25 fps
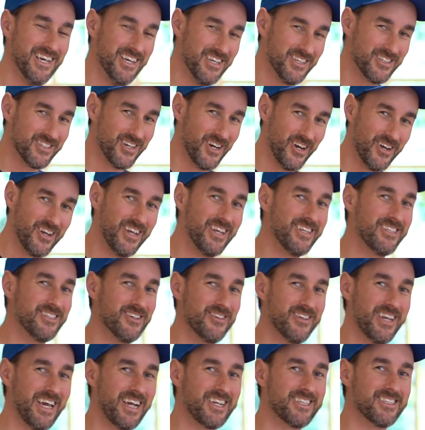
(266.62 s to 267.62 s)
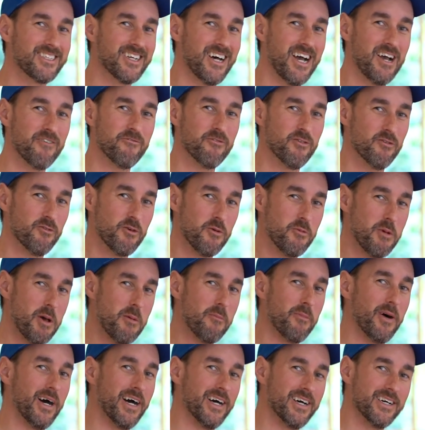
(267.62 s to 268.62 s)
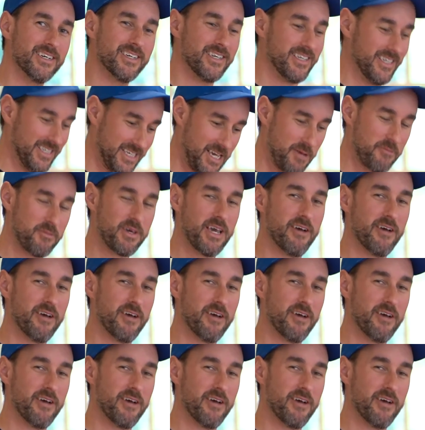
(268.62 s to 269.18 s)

So until next time, remember, keep